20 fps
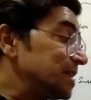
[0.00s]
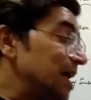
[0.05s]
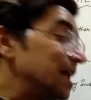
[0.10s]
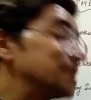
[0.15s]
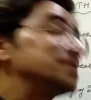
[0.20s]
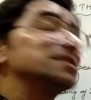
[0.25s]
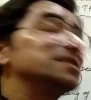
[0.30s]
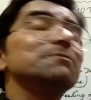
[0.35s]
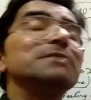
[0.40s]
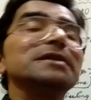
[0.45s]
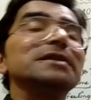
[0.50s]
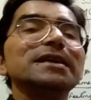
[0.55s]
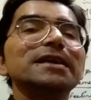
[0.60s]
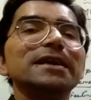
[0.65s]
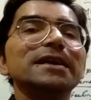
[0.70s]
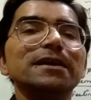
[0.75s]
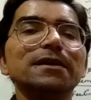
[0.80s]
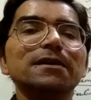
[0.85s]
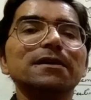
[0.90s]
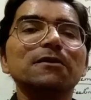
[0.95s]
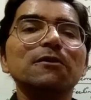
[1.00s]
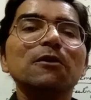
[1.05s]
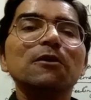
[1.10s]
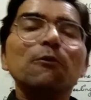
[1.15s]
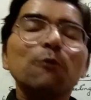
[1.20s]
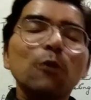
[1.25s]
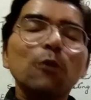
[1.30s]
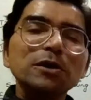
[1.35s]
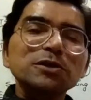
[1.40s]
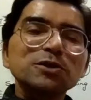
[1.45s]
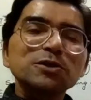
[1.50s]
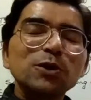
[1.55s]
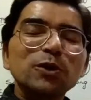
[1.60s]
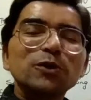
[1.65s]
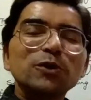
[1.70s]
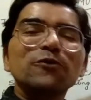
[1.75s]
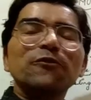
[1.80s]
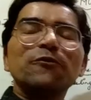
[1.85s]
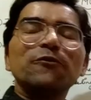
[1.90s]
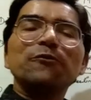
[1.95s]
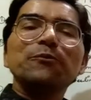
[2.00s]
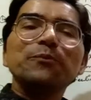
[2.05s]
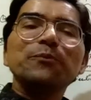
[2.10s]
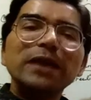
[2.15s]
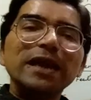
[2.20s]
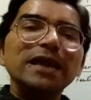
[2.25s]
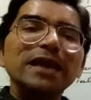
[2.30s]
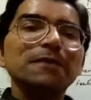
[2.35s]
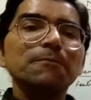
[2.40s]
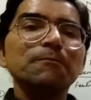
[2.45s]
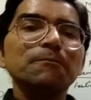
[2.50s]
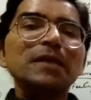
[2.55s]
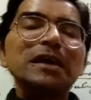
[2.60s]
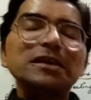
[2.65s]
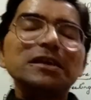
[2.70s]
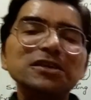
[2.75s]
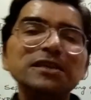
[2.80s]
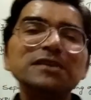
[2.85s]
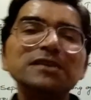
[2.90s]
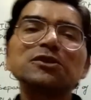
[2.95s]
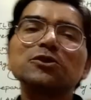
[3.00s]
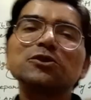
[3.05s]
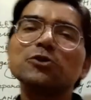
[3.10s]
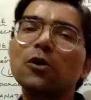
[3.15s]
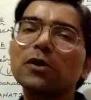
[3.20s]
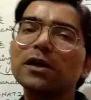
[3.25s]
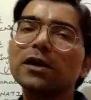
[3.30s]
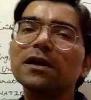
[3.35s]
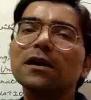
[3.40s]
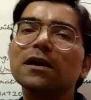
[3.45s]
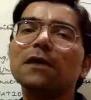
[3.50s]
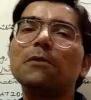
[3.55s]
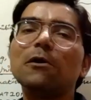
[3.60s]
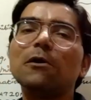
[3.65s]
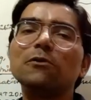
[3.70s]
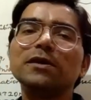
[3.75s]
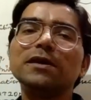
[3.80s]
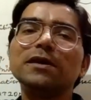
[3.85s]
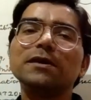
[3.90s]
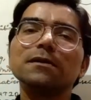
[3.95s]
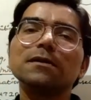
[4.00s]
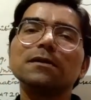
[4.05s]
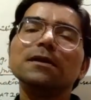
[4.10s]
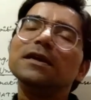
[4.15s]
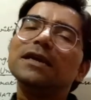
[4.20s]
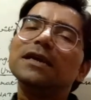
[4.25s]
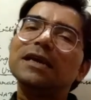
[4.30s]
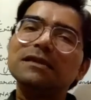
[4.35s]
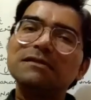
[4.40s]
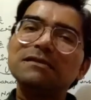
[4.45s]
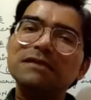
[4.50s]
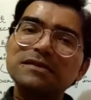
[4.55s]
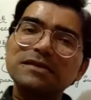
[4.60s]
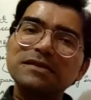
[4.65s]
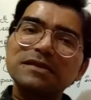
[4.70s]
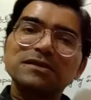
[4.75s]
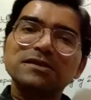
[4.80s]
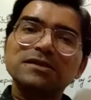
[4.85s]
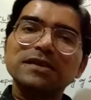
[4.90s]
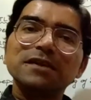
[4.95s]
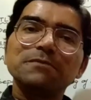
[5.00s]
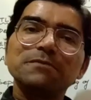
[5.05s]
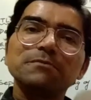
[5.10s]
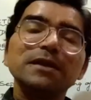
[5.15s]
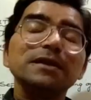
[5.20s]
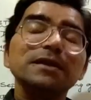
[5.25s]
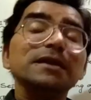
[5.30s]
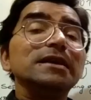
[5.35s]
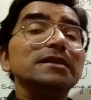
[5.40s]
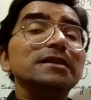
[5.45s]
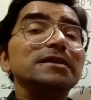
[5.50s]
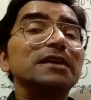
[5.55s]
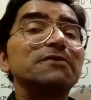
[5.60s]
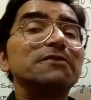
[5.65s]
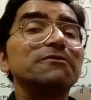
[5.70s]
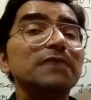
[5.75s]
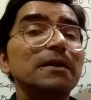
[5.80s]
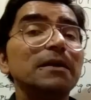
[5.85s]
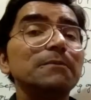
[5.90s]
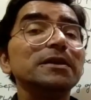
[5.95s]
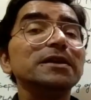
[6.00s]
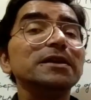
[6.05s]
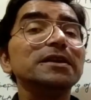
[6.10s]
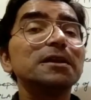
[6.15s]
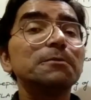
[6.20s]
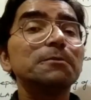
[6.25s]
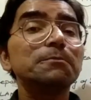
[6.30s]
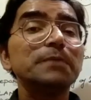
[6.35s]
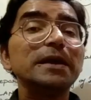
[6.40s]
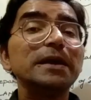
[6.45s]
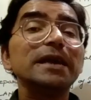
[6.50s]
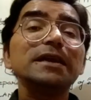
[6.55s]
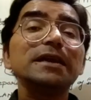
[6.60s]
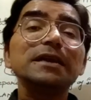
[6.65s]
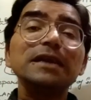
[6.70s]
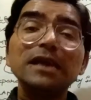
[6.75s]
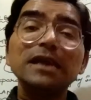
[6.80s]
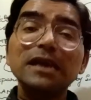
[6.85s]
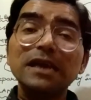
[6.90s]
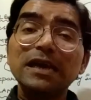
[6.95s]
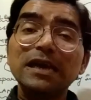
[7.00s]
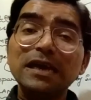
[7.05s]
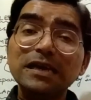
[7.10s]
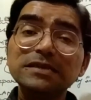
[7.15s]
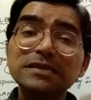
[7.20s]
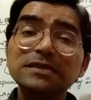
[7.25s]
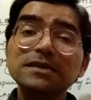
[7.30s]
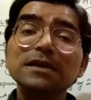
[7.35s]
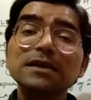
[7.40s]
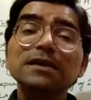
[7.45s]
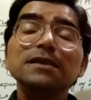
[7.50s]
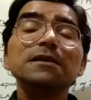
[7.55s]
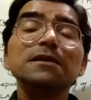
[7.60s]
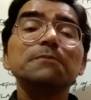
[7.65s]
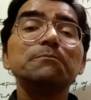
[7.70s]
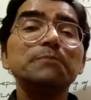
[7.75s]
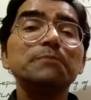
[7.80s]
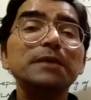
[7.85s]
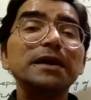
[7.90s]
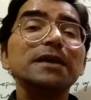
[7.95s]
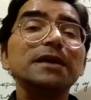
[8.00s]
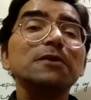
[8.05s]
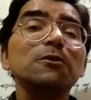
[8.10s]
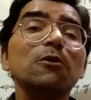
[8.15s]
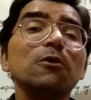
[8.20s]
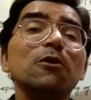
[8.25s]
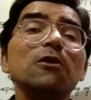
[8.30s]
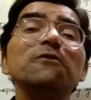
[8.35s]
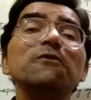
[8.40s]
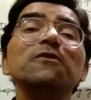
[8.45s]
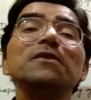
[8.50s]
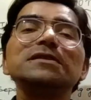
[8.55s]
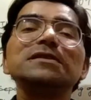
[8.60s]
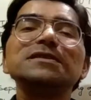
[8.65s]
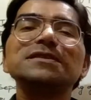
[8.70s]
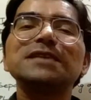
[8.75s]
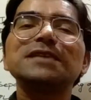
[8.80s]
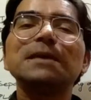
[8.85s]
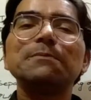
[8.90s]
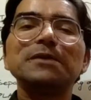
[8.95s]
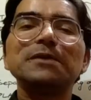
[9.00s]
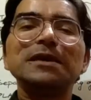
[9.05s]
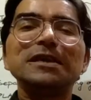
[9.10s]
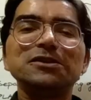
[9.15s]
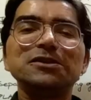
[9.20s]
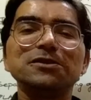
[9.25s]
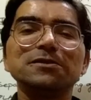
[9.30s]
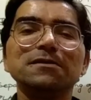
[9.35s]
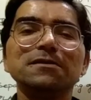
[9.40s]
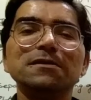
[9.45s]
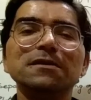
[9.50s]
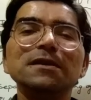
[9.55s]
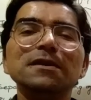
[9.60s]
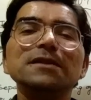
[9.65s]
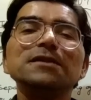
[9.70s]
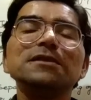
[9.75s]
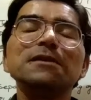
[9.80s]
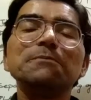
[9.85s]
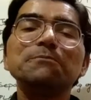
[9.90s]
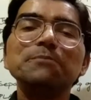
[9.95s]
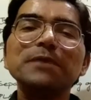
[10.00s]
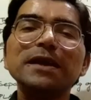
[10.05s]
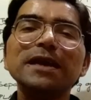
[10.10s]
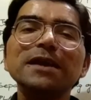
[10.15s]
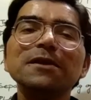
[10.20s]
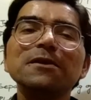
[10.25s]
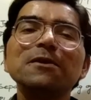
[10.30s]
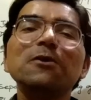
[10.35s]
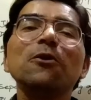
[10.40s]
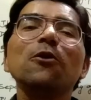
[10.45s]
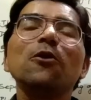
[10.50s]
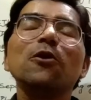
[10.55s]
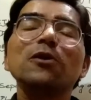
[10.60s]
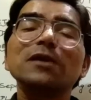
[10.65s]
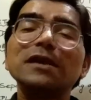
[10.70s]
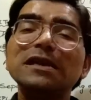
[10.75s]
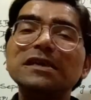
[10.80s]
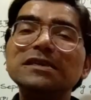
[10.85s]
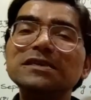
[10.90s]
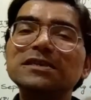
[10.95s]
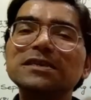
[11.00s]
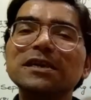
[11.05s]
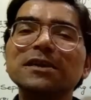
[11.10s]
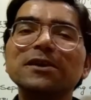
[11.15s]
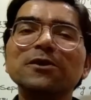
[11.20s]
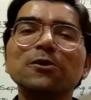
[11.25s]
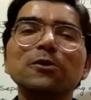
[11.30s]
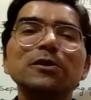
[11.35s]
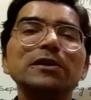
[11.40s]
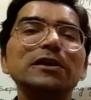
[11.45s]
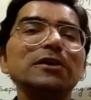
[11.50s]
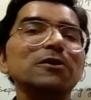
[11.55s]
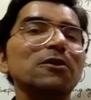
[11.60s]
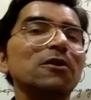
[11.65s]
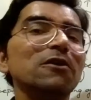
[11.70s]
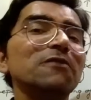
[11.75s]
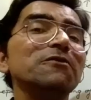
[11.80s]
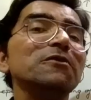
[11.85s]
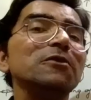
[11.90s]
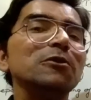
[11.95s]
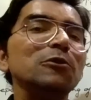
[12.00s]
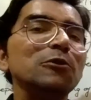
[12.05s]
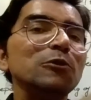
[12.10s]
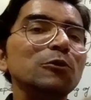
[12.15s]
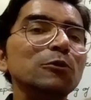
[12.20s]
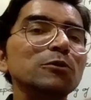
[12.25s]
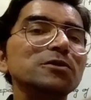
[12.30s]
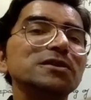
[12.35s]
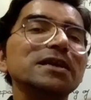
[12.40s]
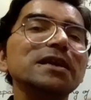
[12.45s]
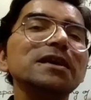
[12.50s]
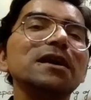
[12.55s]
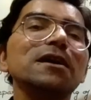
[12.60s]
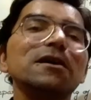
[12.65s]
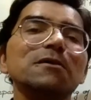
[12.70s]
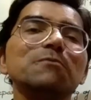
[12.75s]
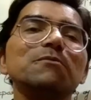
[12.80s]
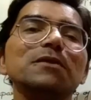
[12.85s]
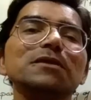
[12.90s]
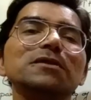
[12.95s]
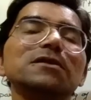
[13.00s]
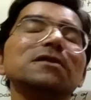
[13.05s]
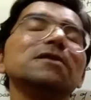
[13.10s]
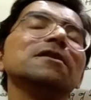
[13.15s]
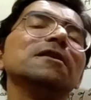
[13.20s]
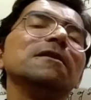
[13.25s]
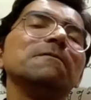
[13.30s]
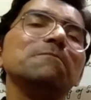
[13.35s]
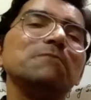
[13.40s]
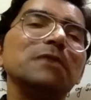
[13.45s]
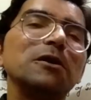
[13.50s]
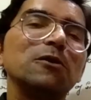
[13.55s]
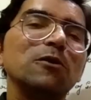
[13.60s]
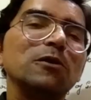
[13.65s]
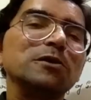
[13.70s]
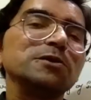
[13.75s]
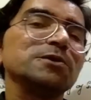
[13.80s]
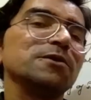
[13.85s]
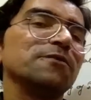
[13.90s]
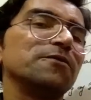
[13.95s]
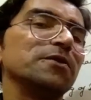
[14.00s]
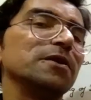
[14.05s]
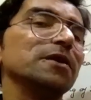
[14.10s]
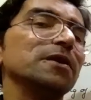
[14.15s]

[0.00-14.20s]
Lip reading: exhibiting here? What sort of pain she is talking about here in this statement? That familiar pain is the pain of separation, the pain or insecurity of losing her mother because of